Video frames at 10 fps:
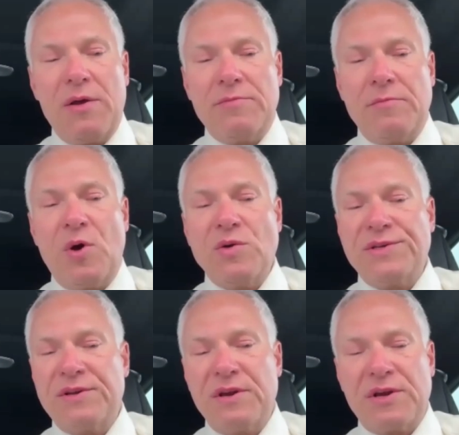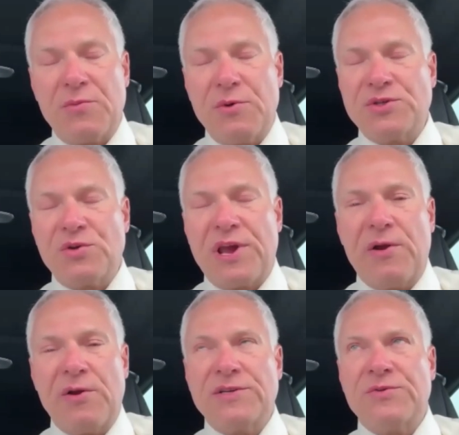most commercial
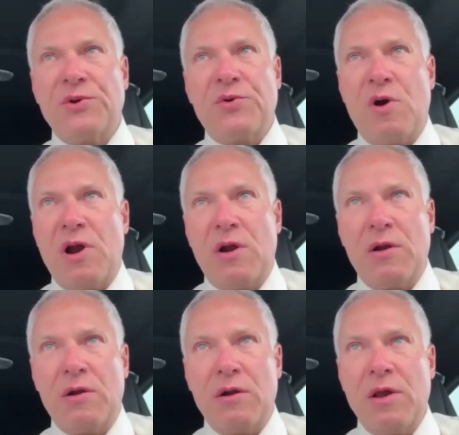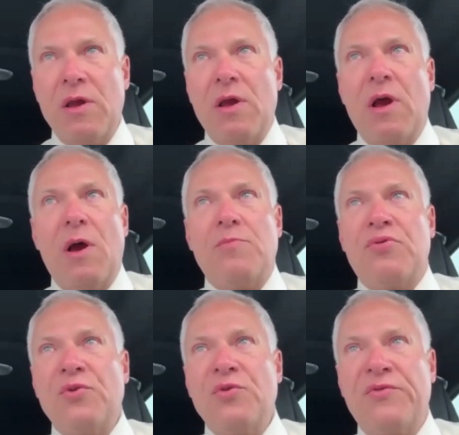carriers require
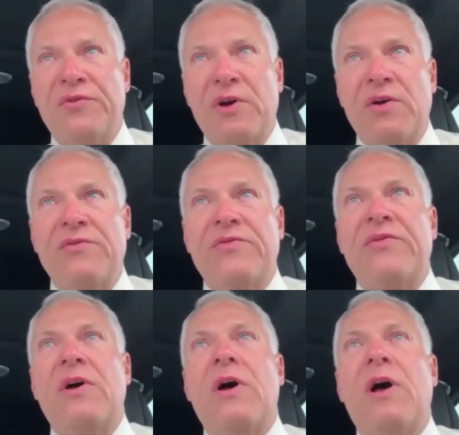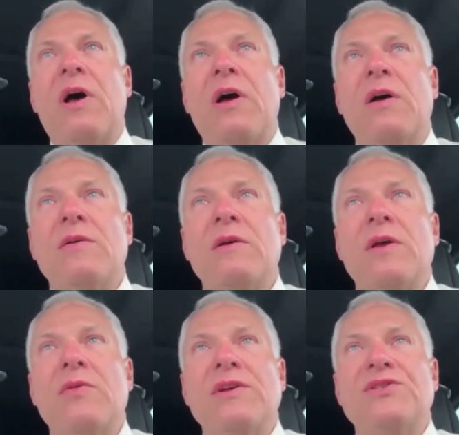proof of
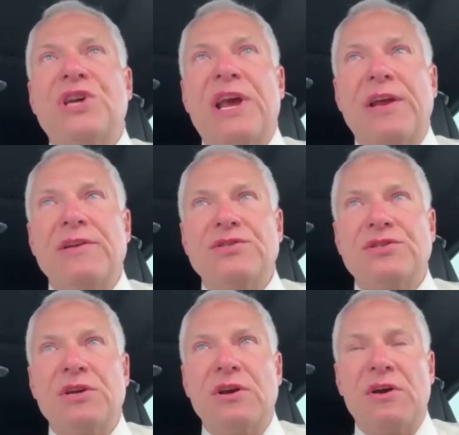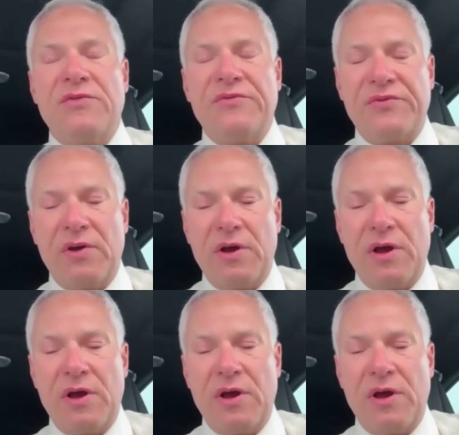the change of